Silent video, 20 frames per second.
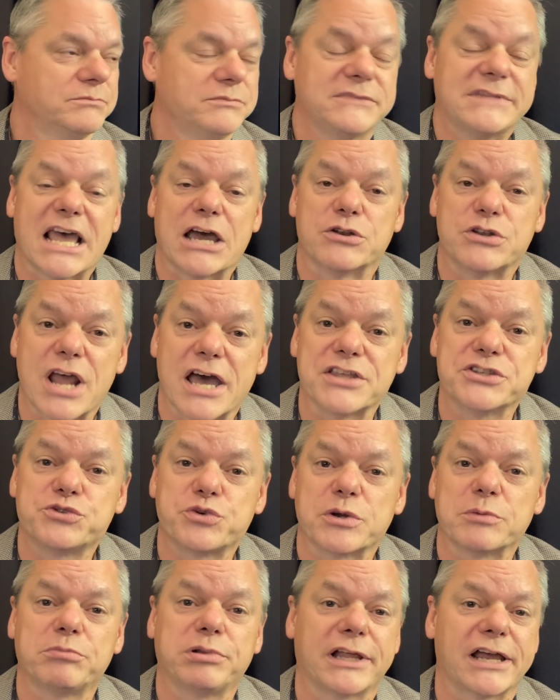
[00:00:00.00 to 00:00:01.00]
Now,
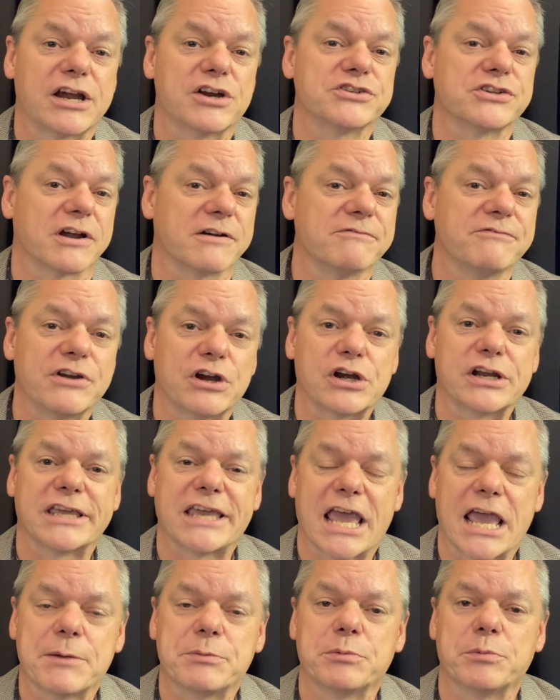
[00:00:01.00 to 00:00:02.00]
non-string players are very
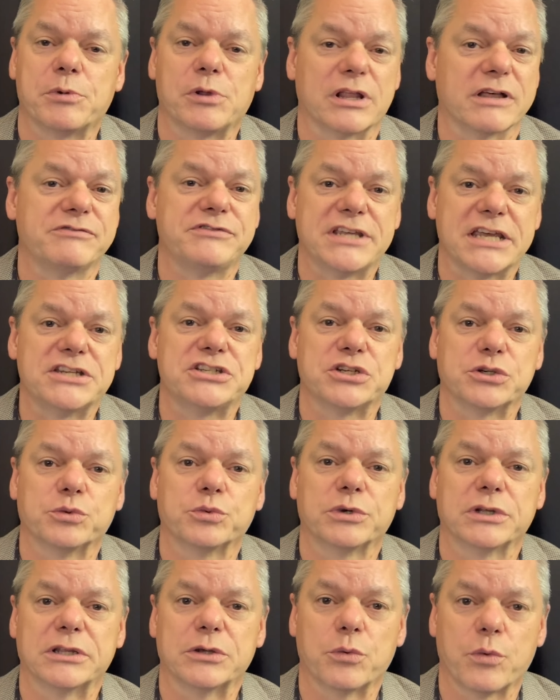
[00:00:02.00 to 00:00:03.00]
capable of teaching
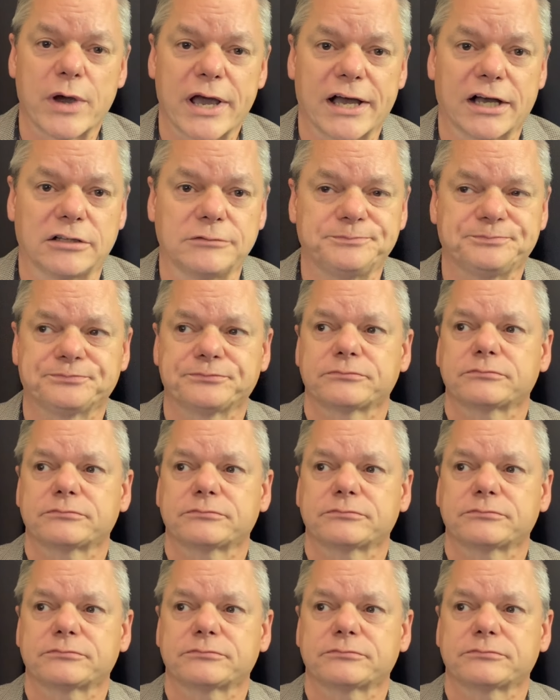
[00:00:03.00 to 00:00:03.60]
really well,